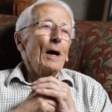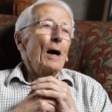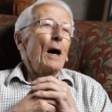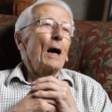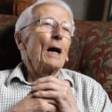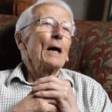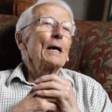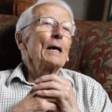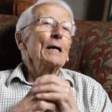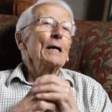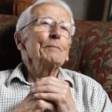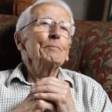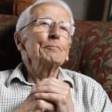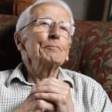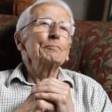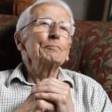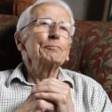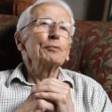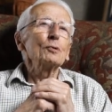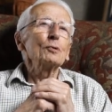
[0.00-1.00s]
I
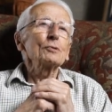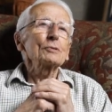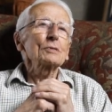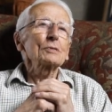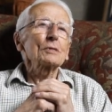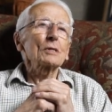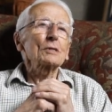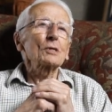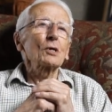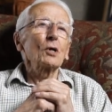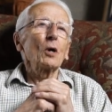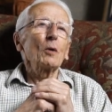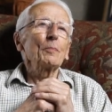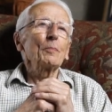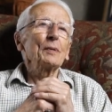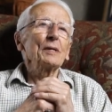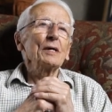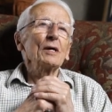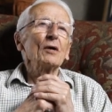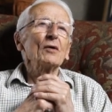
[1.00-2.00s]
bought a
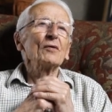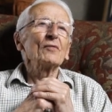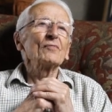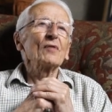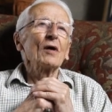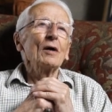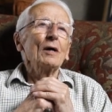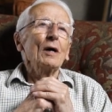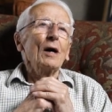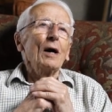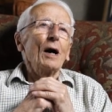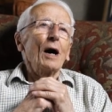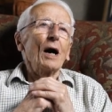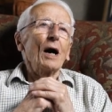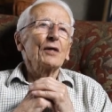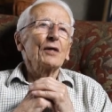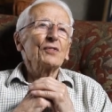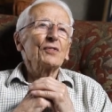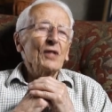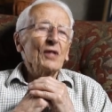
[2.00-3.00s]
copy of, I
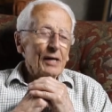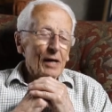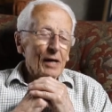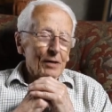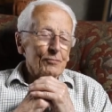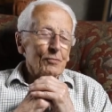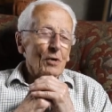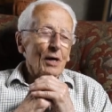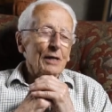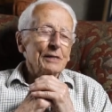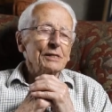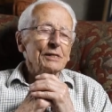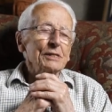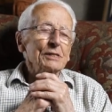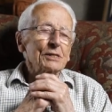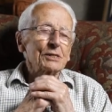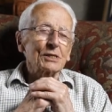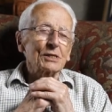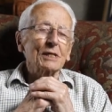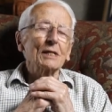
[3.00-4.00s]
think I'm right in
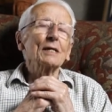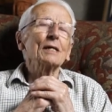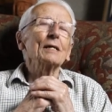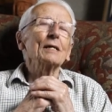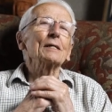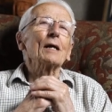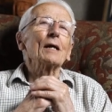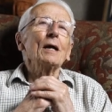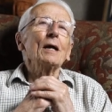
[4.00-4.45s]
saying,